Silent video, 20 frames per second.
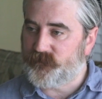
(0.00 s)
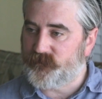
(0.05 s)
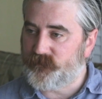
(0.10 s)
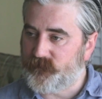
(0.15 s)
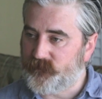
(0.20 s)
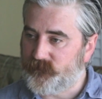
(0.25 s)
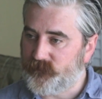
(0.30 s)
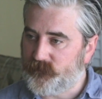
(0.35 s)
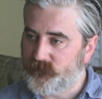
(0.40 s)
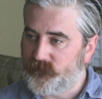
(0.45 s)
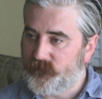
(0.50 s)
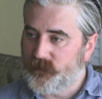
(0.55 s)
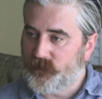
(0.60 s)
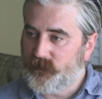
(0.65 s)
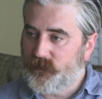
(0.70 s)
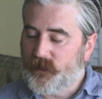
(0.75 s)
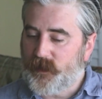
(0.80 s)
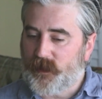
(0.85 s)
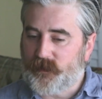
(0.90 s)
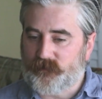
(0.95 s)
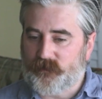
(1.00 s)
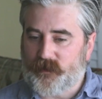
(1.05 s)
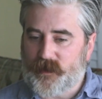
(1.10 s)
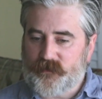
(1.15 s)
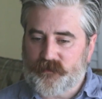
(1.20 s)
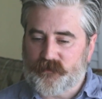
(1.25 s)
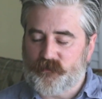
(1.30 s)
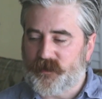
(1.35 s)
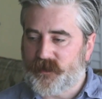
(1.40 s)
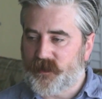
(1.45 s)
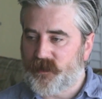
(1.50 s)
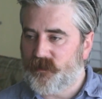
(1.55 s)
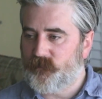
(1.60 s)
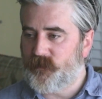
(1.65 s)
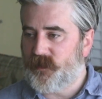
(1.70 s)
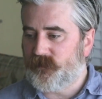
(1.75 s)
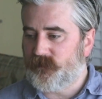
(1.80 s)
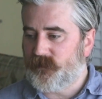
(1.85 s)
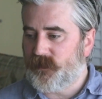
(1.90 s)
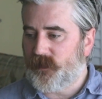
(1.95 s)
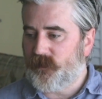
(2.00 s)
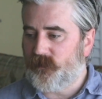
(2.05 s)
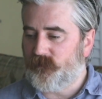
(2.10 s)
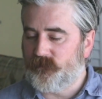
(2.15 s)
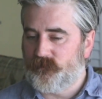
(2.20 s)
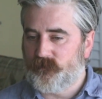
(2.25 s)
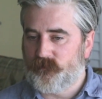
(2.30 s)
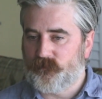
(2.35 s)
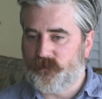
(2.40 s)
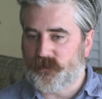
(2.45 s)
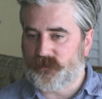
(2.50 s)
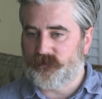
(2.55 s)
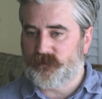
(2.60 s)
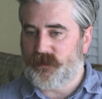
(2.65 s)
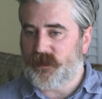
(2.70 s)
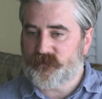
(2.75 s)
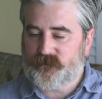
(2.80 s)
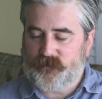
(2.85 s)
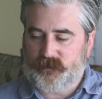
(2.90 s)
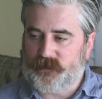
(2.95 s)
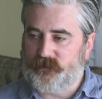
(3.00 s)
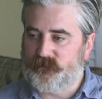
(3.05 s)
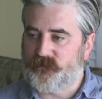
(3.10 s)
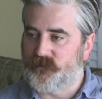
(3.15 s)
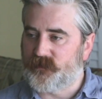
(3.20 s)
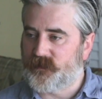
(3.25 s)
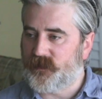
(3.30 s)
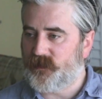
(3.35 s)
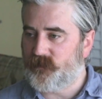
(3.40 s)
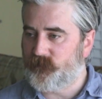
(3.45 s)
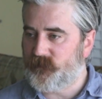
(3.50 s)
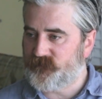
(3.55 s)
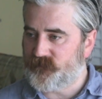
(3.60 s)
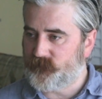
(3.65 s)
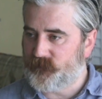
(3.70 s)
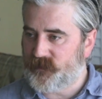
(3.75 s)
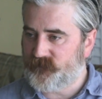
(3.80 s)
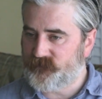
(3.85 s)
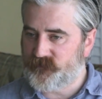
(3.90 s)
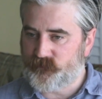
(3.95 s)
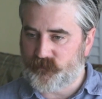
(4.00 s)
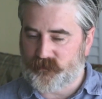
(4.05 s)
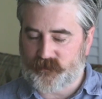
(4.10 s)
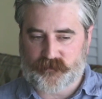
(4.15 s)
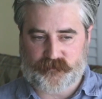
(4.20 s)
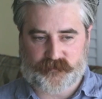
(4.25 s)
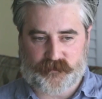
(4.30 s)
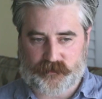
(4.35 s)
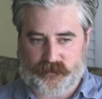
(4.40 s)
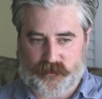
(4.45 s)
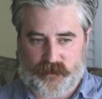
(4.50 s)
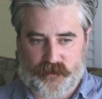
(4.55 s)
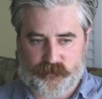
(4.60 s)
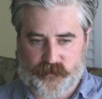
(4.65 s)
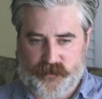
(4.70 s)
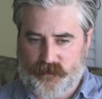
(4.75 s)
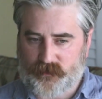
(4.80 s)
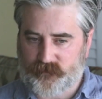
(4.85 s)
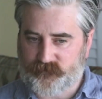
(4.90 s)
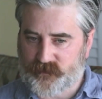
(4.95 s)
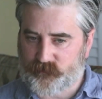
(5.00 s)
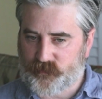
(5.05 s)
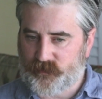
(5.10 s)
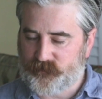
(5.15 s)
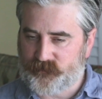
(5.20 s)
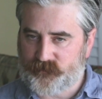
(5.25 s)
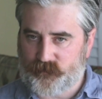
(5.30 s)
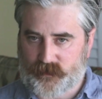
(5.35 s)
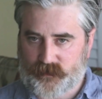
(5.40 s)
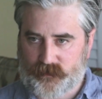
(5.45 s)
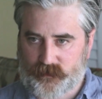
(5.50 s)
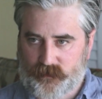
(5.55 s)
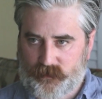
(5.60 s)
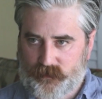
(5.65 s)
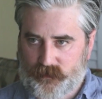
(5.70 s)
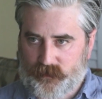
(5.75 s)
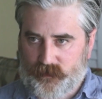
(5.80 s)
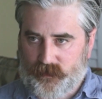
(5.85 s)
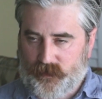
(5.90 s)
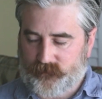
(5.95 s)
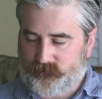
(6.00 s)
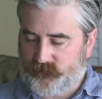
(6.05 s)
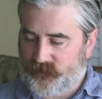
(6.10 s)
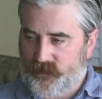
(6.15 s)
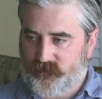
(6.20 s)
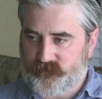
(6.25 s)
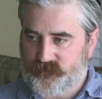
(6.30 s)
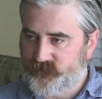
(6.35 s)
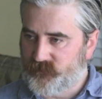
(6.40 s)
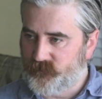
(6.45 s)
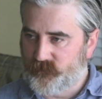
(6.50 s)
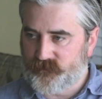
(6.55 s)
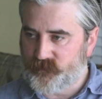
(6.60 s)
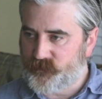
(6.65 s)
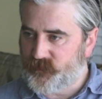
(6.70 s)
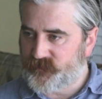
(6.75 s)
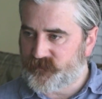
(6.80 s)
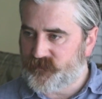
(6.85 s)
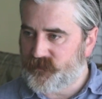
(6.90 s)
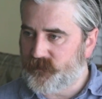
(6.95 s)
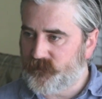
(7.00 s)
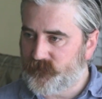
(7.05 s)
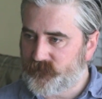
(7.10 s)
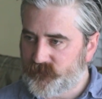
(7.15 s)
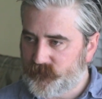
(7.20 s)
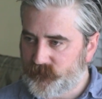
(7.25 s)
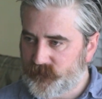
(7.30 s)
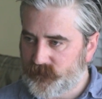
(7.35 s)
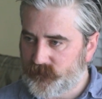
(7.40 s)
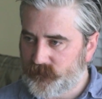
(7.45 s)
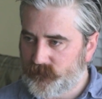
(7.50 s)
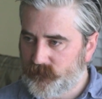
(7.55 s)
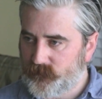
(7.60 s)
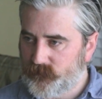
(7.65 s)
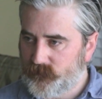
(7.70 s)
much as you do. And your editor might care about it now, but next week he's going to care about someone else's book. Because, like, HarperCollins, they publish, what, 1,200 books a year or something?